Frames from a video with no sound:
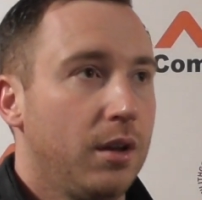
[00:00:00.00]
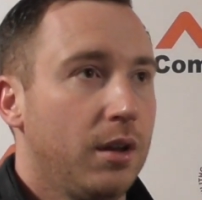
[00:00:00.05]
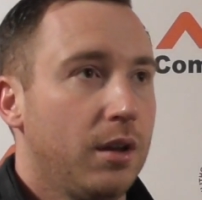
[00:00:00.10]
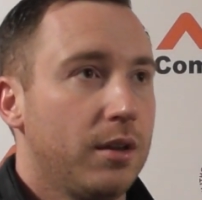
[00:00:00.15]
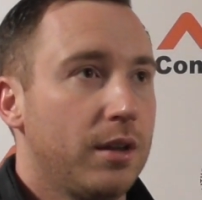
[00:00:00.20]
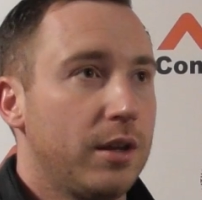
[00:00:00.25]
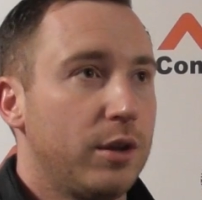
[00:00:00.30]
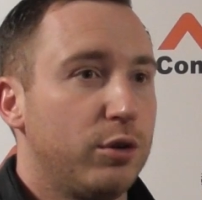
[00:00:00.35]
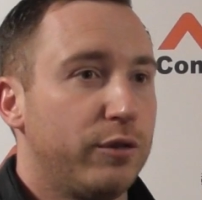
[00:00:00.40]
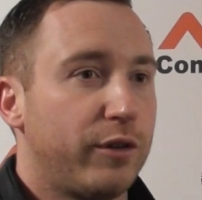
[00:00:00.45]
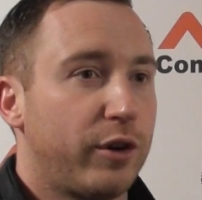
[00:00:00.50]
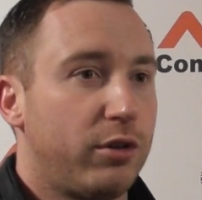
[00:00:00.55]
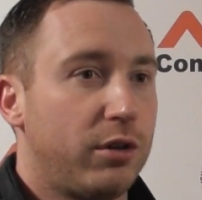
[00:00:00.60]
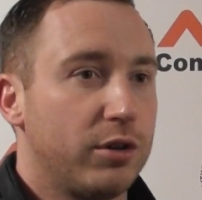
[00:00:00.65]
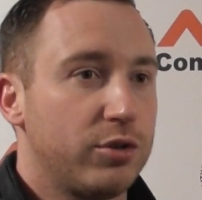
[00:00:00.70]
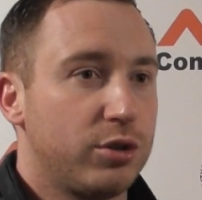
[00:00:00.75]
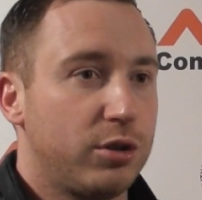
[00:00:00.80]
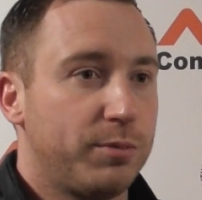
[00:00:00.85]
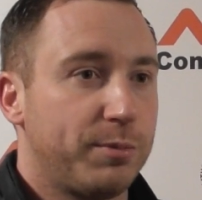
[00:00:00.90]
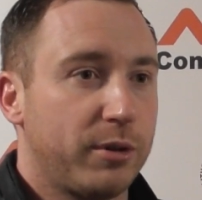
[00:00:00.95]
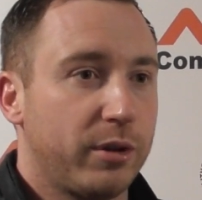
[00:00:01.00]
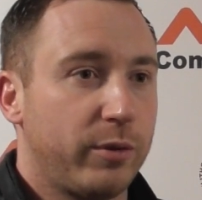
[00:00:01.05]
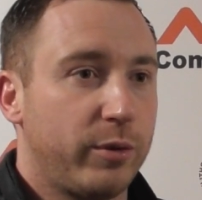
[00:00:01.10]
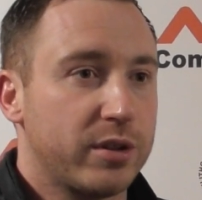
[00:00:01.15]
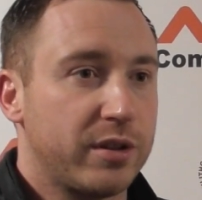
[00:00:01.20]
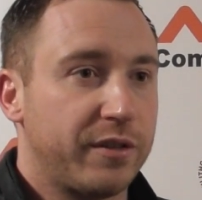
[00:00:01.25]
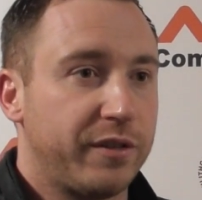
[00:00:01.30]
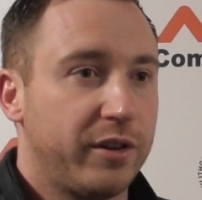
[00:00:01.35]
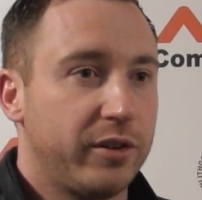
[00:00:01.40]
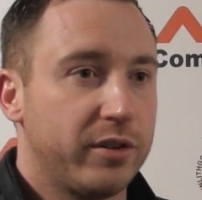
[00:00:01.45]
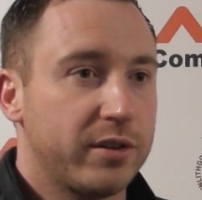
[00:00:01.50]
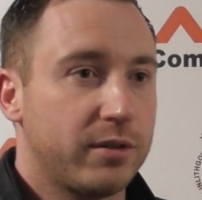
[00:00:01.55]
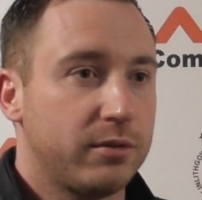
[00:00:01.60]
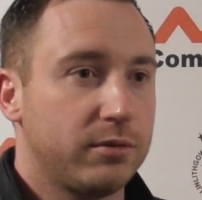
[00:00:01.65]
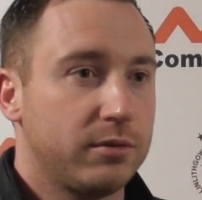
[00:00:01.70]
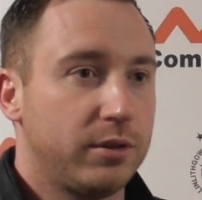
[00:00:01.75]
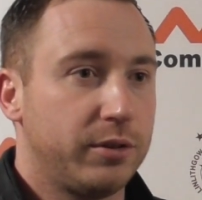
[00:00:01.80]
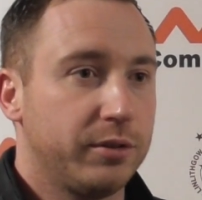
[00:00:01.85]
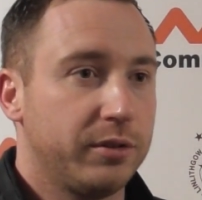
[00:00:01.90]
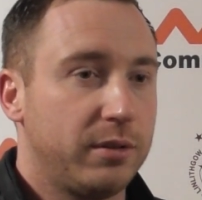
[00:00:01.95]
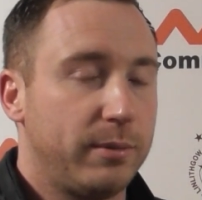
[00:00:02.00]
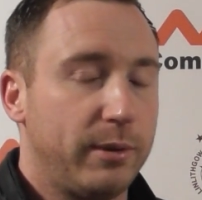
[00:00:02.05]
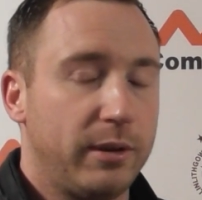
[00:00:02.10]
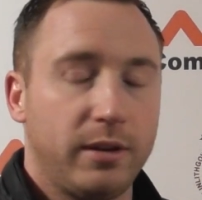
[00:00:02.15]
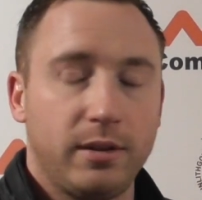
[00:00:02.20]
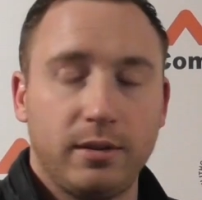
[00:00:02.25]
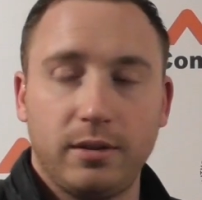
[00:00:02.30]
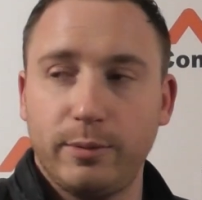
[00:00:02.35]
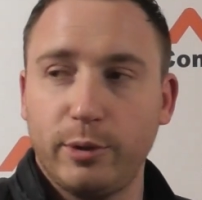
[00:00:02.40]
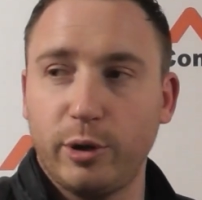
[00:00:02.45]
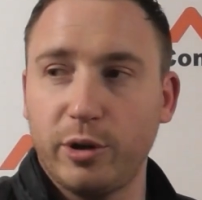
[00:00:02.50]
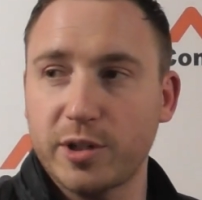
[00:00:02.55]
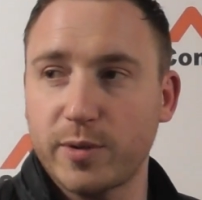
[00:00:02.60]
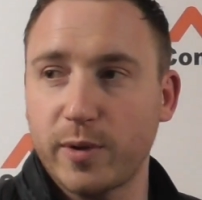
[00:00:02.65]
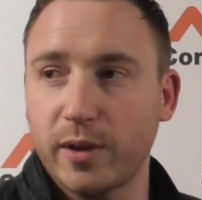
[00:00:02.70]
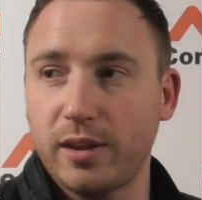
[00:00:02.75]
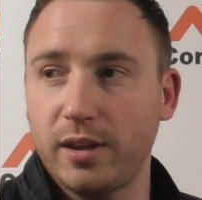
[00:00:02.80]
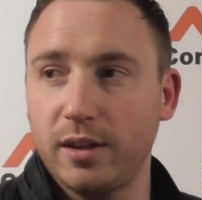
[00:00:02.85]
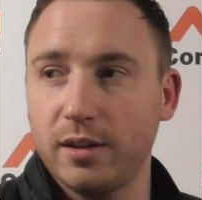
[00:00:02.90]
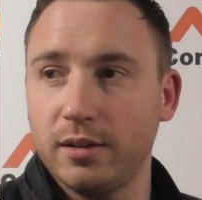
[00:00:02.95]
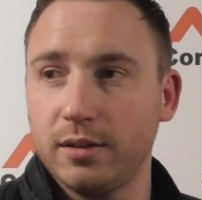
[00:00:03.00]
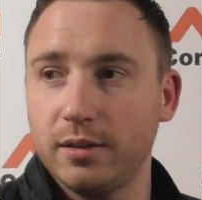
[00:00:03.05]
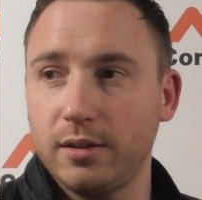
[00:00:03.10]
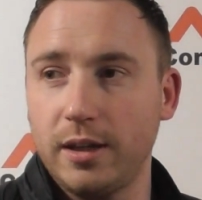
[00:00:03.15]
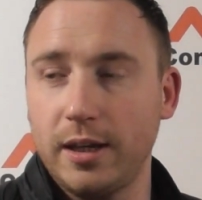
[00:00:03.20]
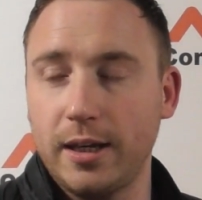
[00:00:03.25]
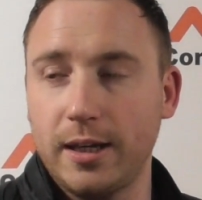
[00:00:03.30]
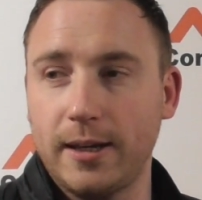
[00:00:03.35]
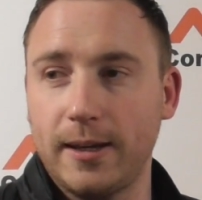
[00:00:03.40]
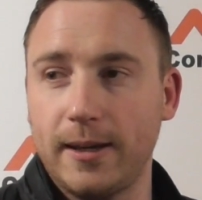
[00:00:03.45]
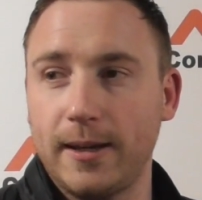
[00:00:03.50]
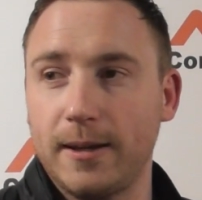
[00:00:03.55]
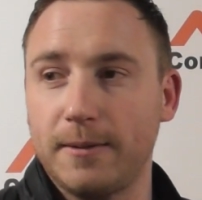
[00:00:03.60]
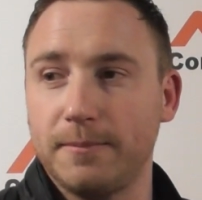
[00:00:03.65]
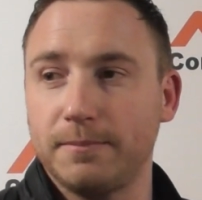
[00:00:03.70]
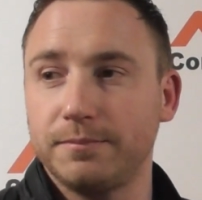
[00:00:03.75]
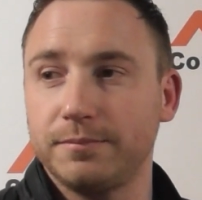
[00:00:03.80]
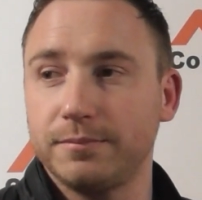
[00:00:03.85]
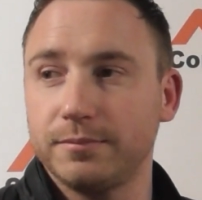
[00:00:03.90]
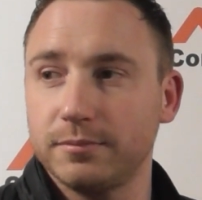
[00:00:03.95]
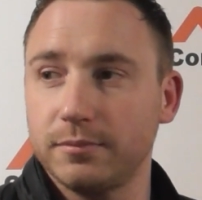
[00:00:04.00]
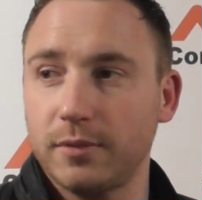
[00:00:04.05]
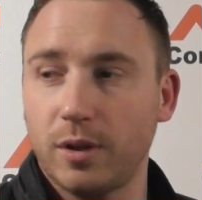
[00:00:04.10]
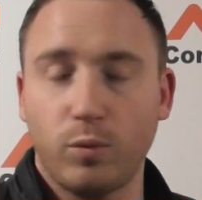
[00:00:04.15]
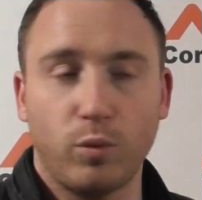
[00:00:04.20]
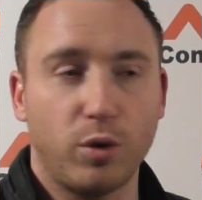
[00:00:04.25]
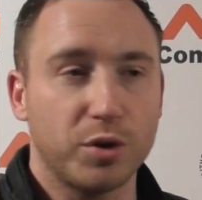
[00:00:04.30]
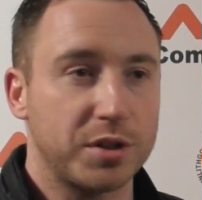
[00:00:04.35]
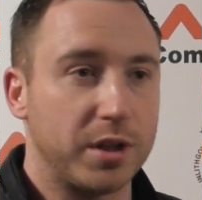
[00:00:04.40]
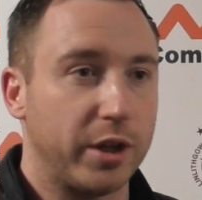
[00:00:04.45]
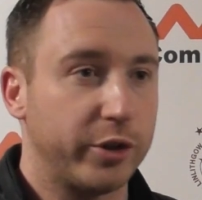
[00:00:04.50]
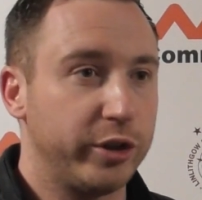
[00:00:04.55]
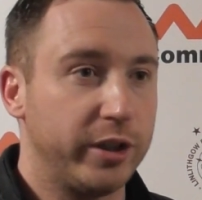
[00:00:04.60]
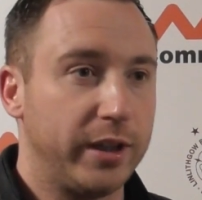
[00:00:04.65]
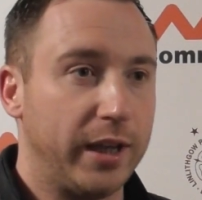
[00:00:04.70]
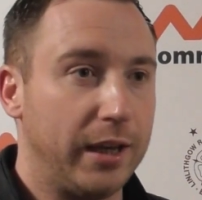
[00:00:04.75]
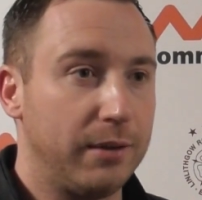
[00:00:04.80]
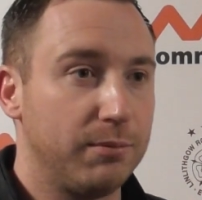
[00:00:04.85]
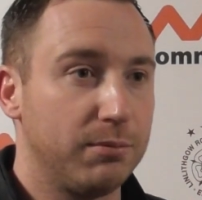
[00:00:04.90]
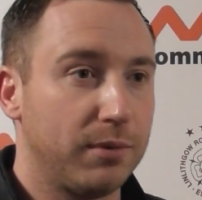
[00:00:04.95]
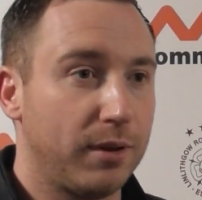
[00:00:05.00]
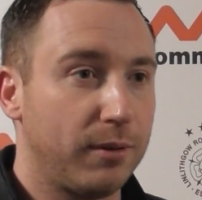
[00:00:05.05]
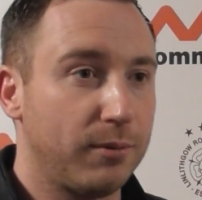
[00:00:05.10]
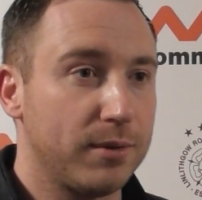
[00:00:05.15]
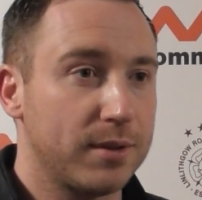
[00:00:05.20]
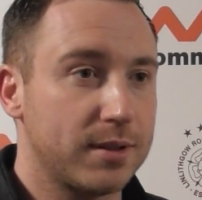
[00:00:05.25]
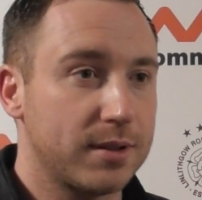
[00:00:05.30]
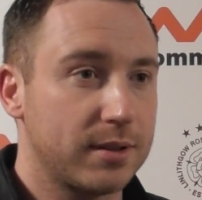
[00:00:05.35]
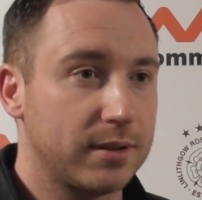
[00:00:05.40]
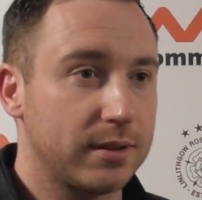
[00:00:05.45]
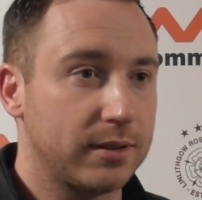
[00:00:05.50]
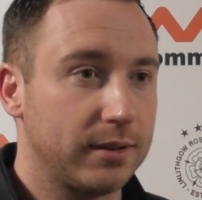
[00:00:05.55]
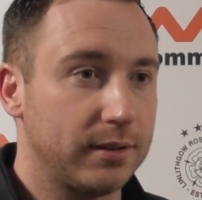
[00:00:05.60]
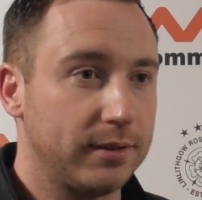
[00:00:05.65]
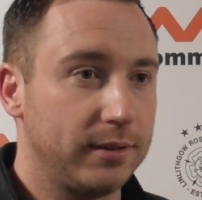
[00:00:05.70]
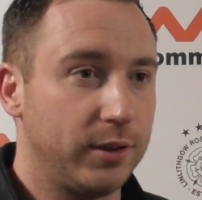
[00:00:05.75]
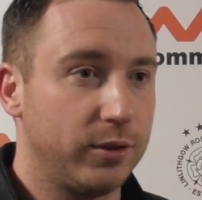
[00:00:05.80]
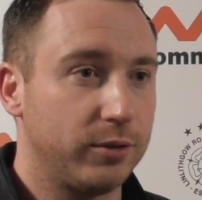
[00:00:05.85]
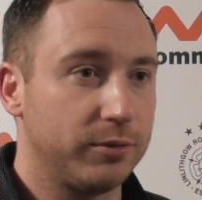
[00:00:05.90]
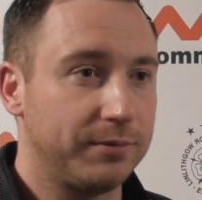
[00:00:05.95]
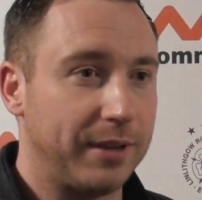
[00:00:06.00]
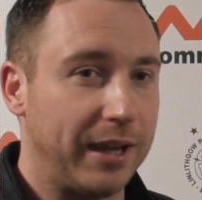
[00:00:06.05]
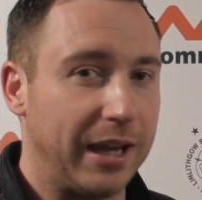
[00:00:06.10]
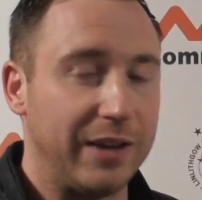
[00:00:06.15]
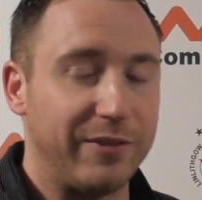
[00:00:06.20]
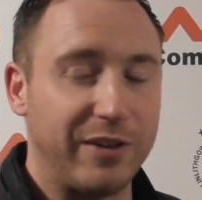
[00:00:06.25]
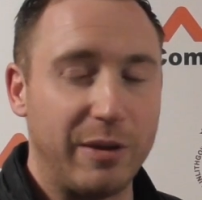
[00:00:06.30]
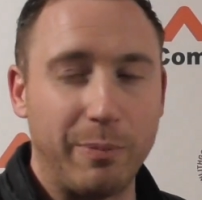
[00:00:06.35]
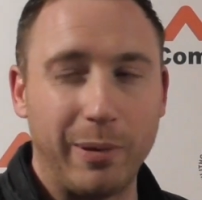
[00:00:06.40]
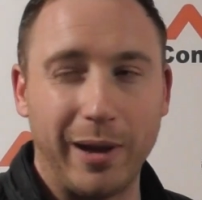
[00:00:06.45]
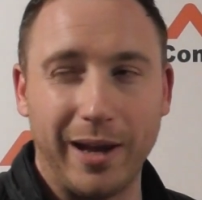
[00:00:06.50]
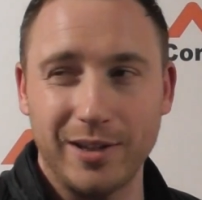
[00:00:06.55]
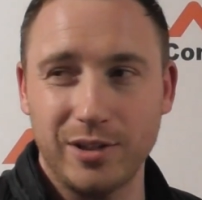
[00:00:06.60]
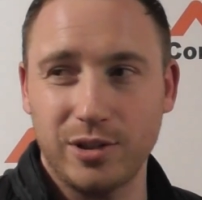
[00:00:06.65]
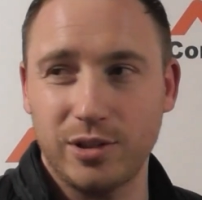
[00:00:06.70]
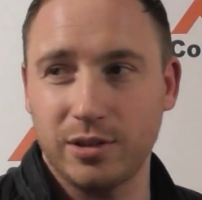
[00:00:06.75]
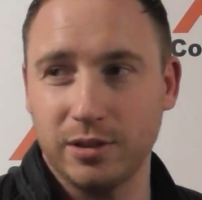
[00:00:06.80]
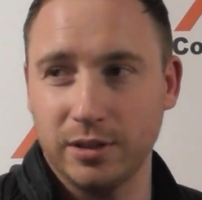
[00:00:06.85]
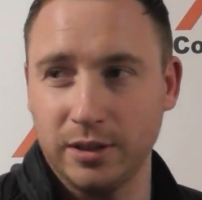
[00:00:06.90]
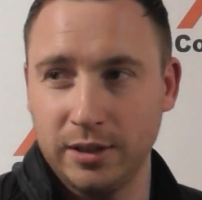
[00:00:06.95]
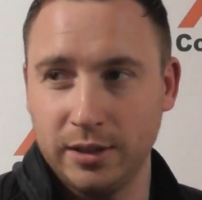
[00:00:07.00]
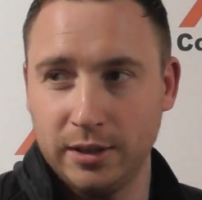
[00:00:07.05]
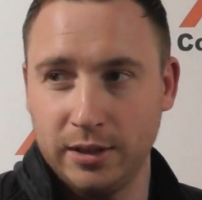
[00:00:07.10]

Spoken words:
I think overall a draw probably was a fair result, Lauren, to be honest with you. It wasn't a good game. It was, heavy pitch,